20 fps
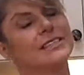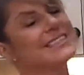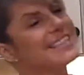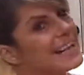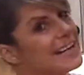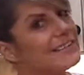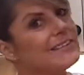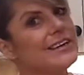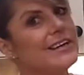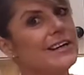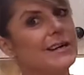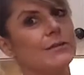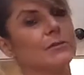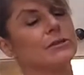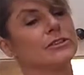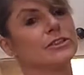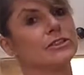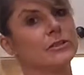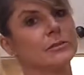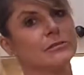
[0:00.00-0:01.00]
exactly
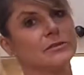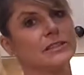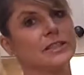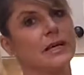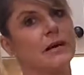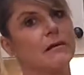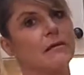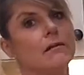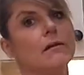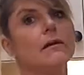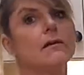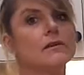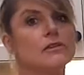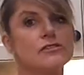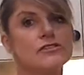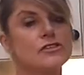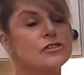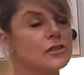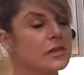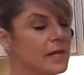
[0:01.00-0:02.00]
how much comes out,
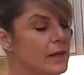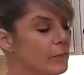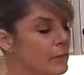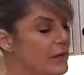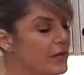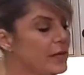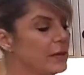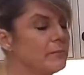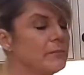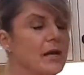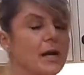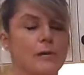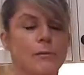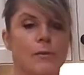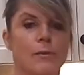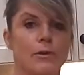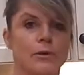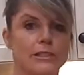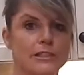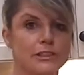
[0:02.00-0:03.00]
so that way I'm
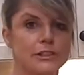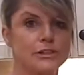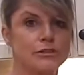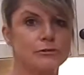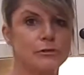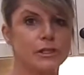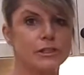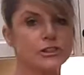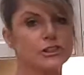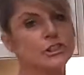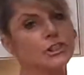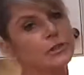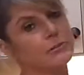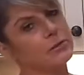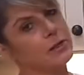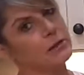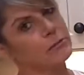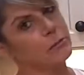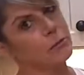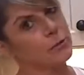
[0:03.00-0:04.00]
not pouring too much and
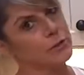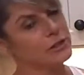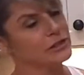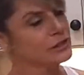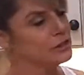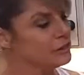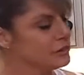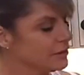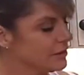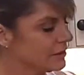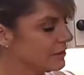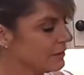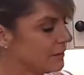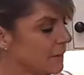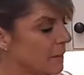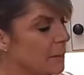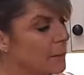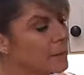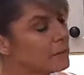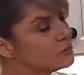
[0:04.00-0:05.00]
I'm not pouring too
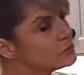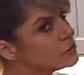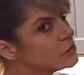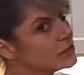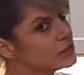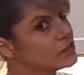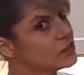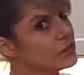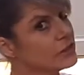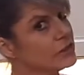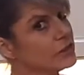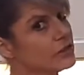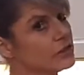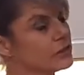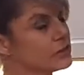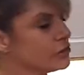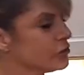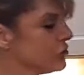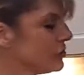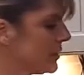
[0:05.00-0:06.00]
little. So that's a good
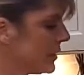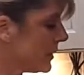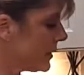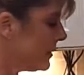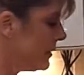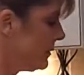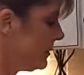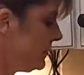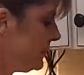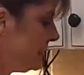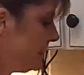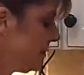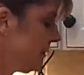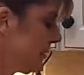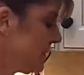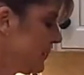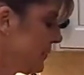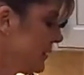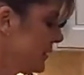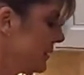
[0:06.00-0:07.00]
little trick.
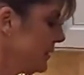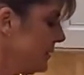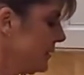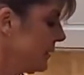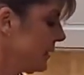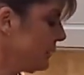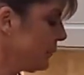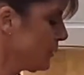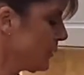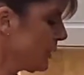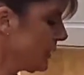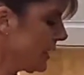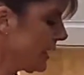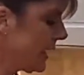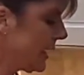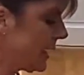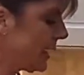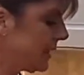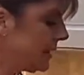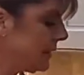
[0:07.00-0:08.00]
Then we're going
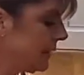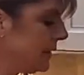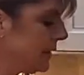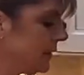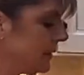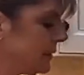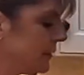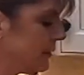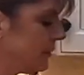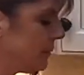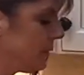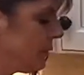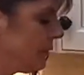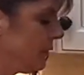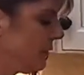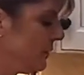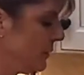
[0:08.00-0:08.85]
to add in